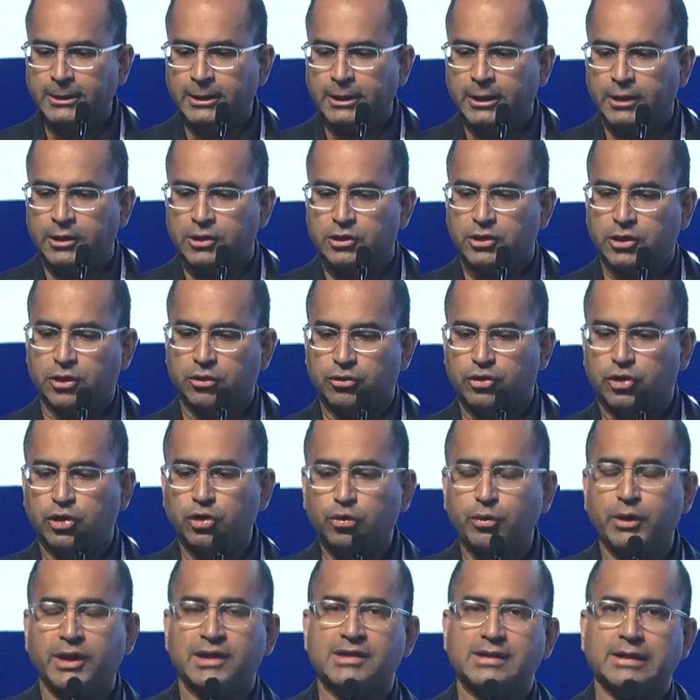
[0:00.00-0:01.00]
So 2
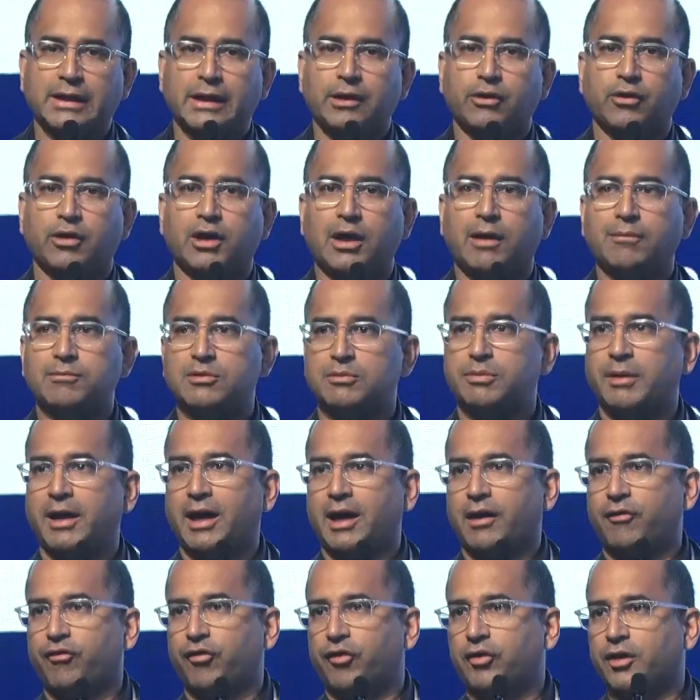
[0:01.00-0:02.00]
weeks later, comes
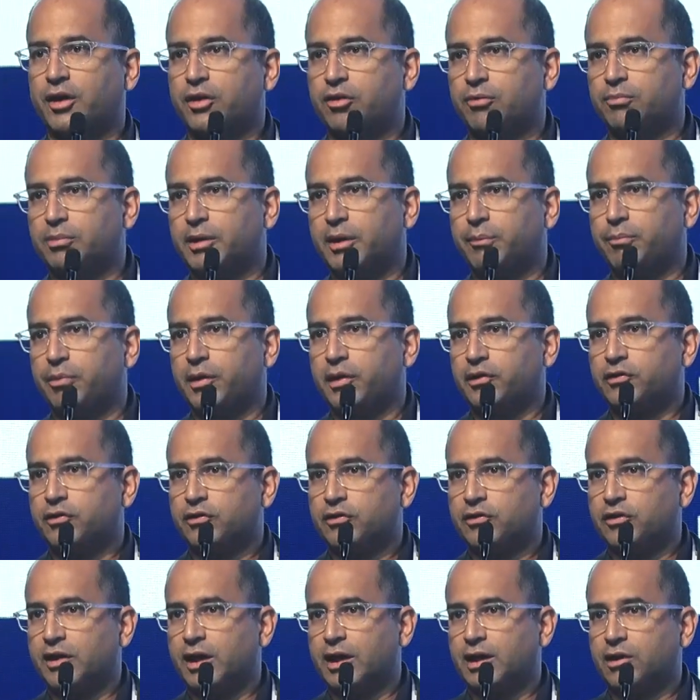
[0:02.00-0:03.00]
back for another blood pressure
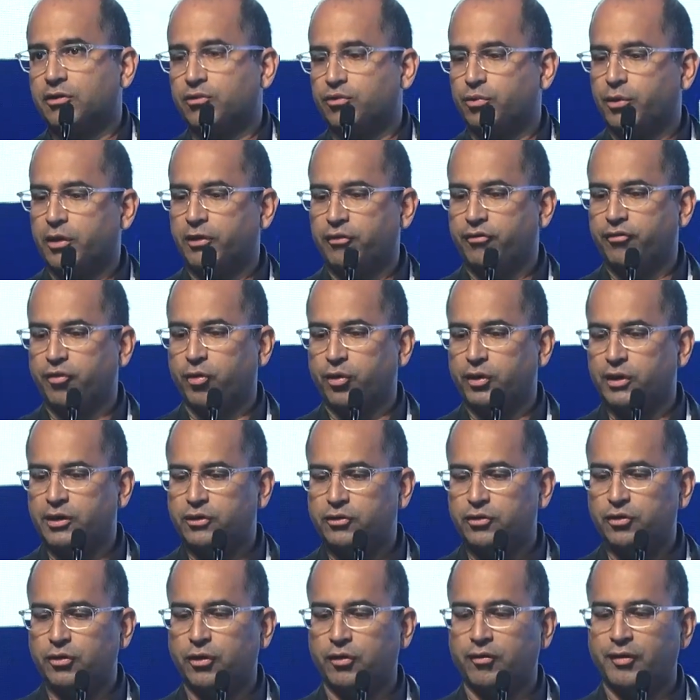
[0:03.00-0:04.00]
check. It's
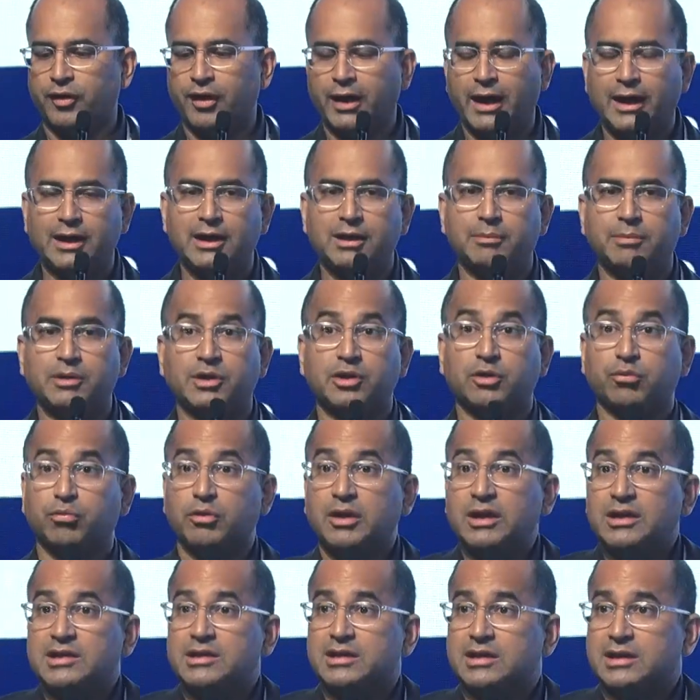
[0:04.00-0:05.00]
142/90, but the
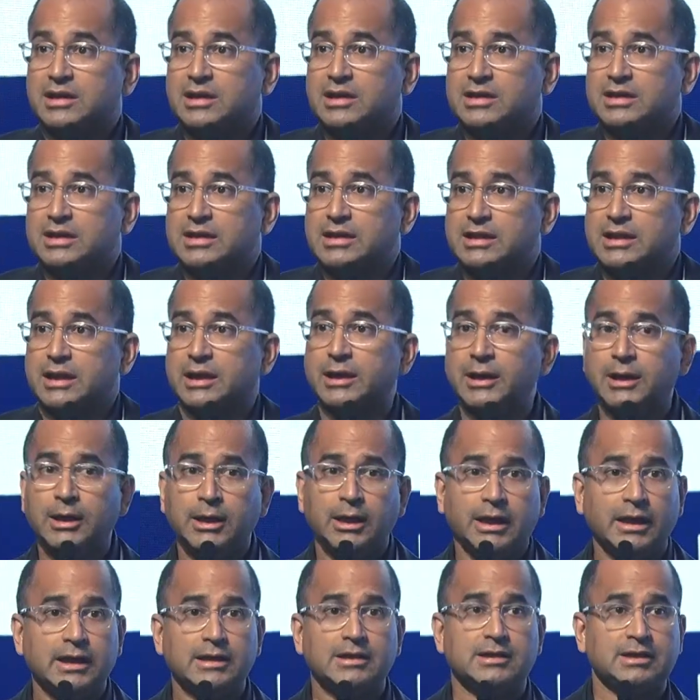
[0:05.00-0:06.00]
reason is that
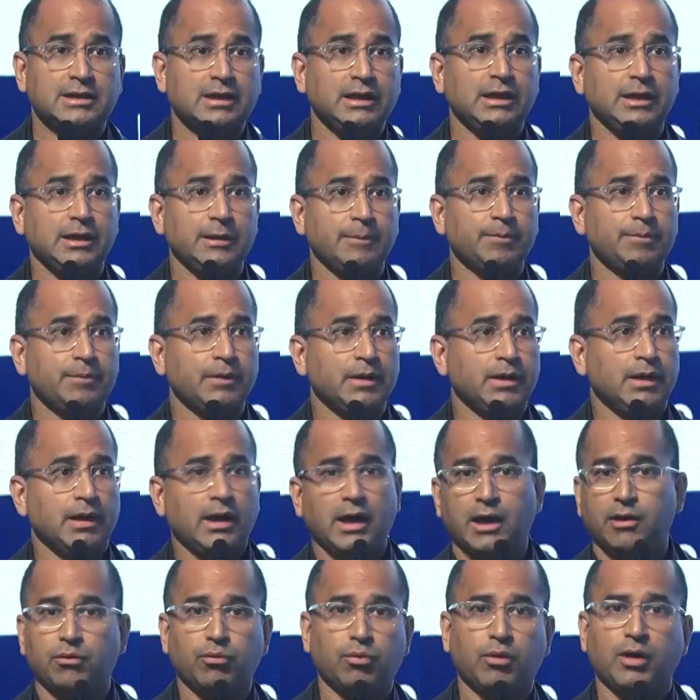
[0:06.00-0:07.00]
his team
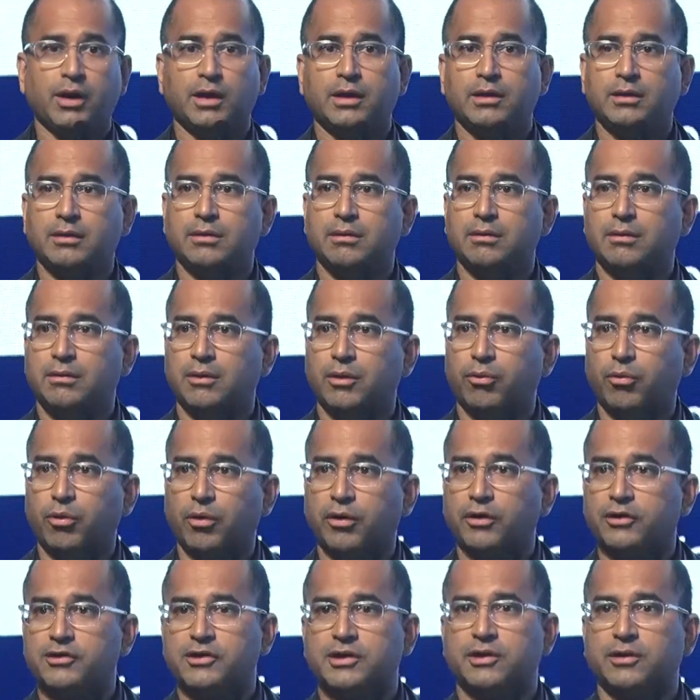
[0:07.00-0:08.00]
had won the World
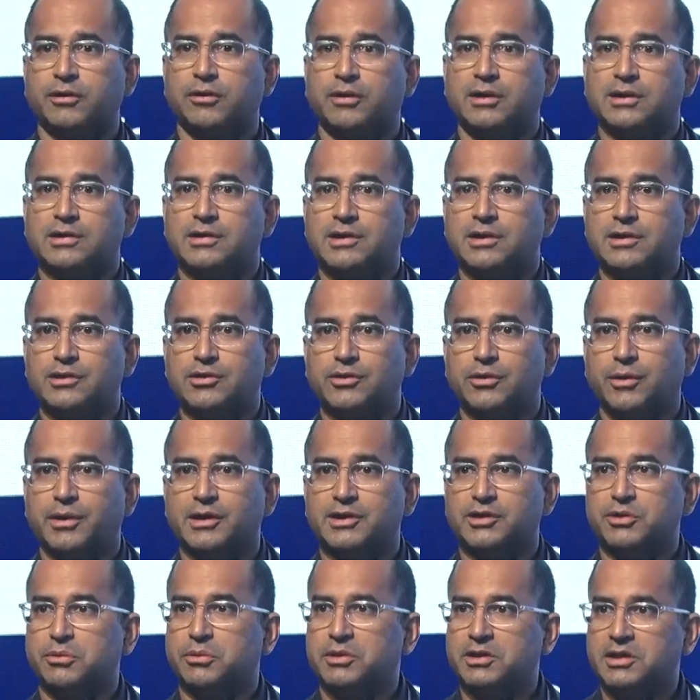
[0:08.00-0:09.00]
Series. And so as
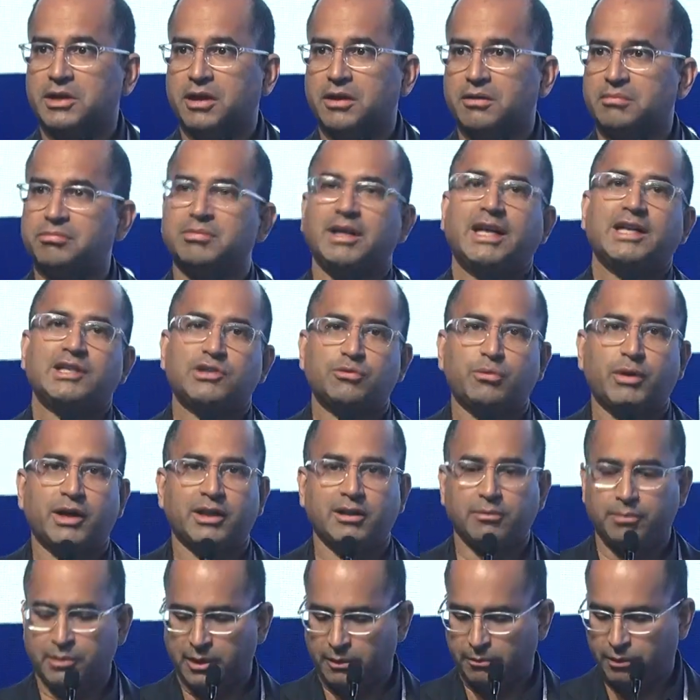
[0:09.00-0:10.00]
a result, that's why the
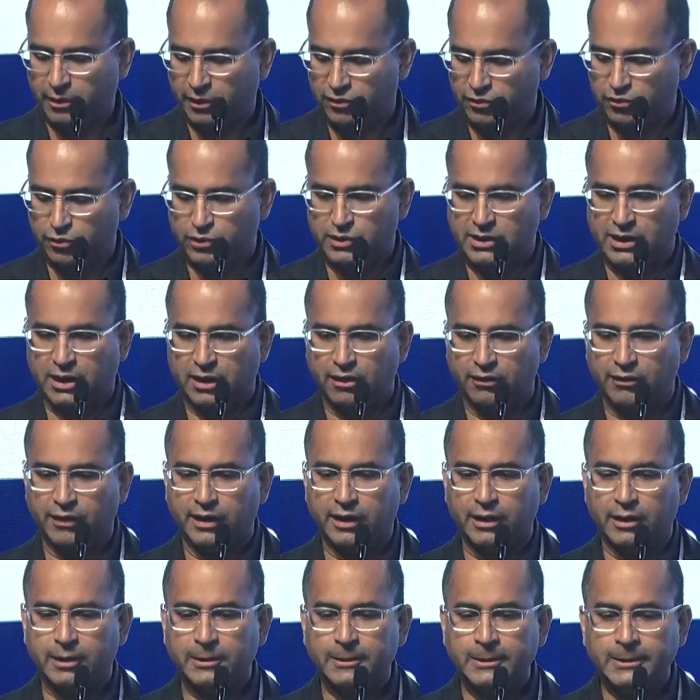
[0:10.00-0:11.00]
blood pressure was elevated.
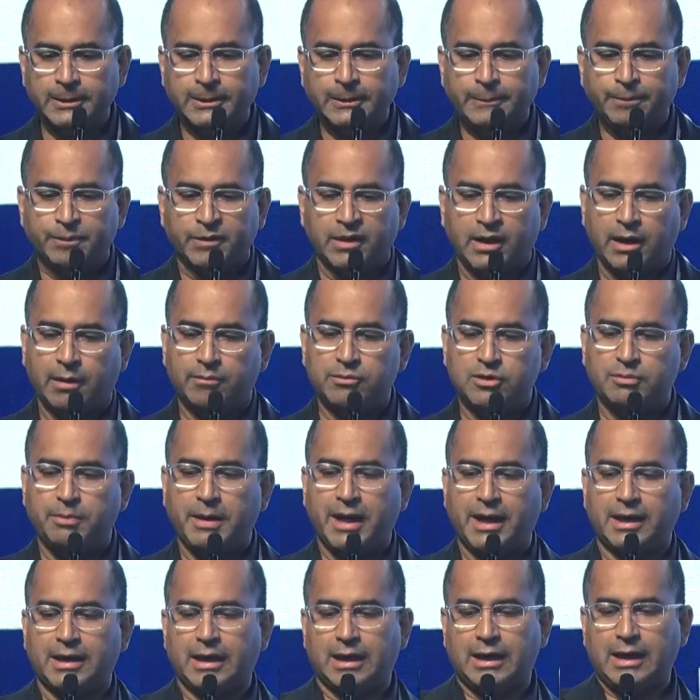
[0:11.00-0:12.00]
Comes
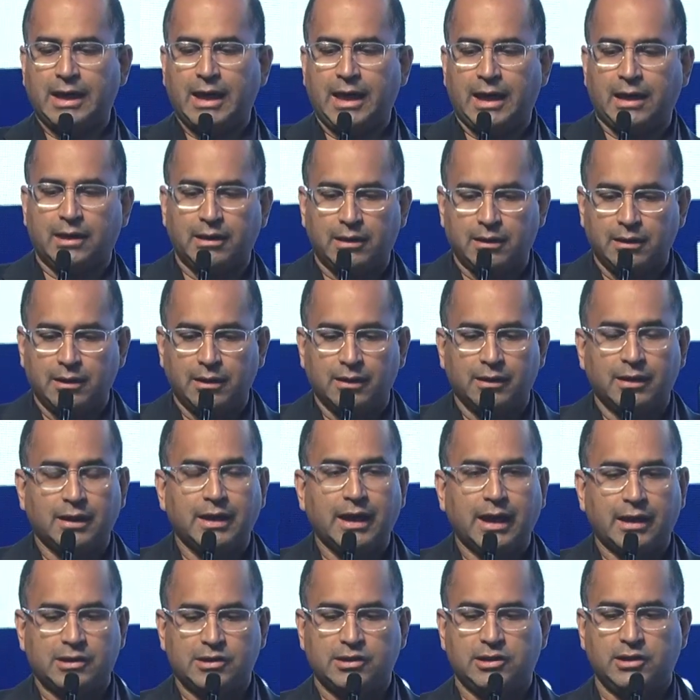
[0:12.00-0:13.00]
back again the
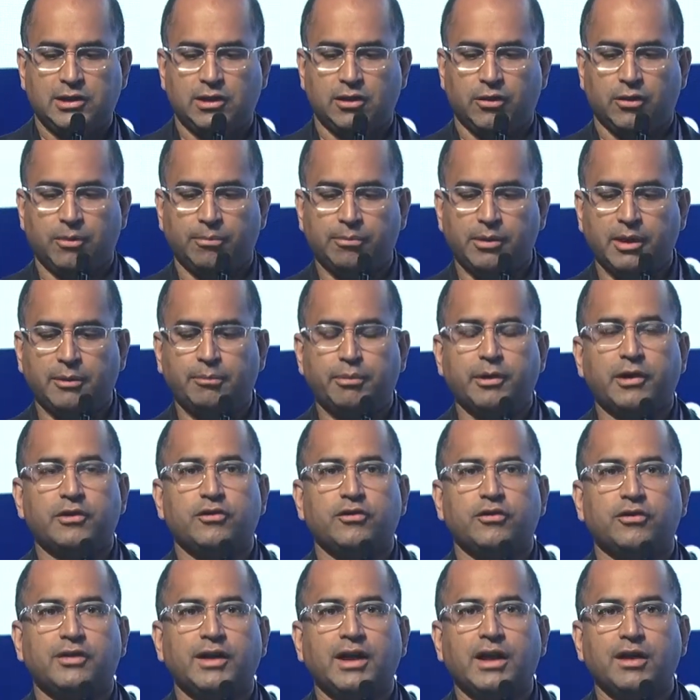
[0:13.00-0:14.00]
next year, blood pressure
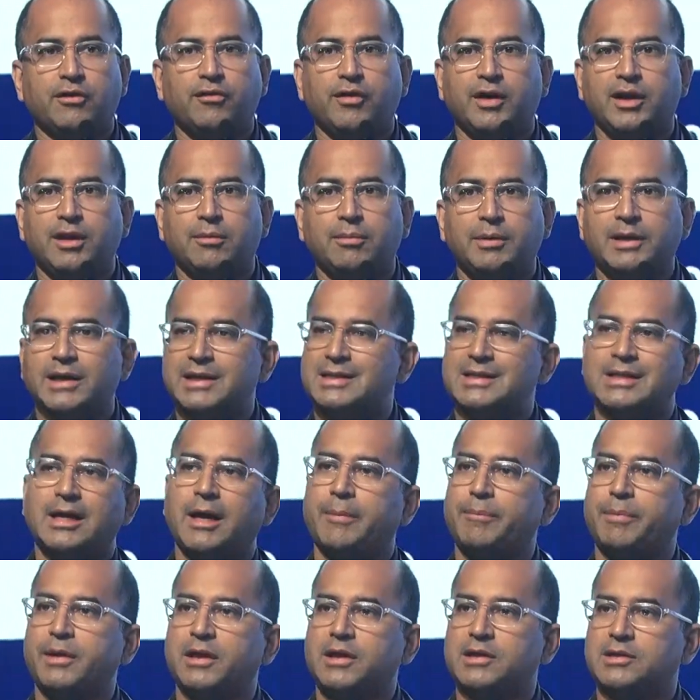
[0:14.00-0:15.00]
is elevated, but it's not
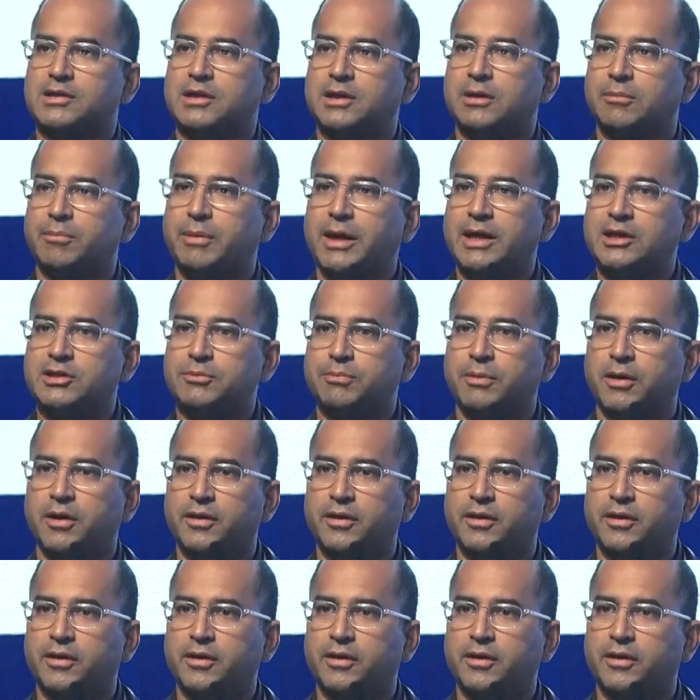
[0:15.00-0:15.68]
because of the baseball